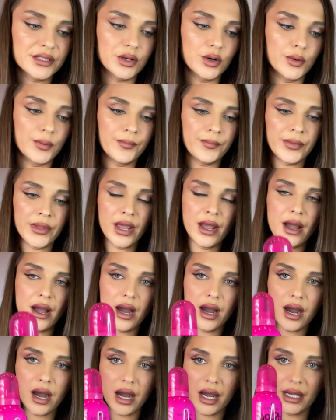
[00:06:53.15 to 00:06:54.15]
So
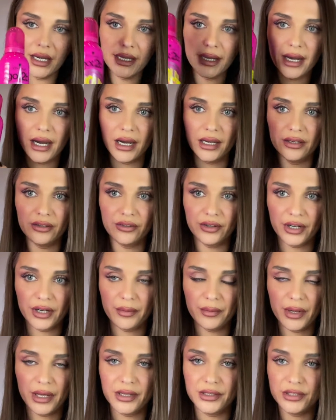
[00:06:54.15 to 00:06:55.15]
highly
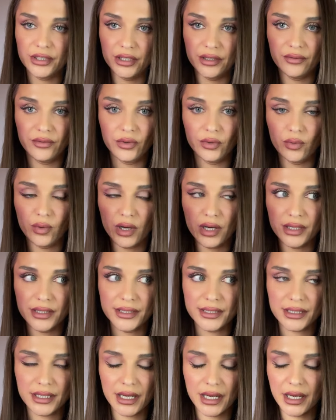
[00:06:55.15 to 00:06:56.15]
recommend if you
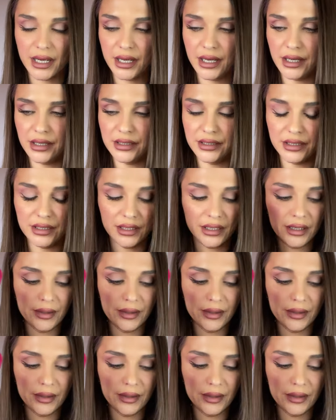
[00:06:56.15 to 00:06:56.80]
want an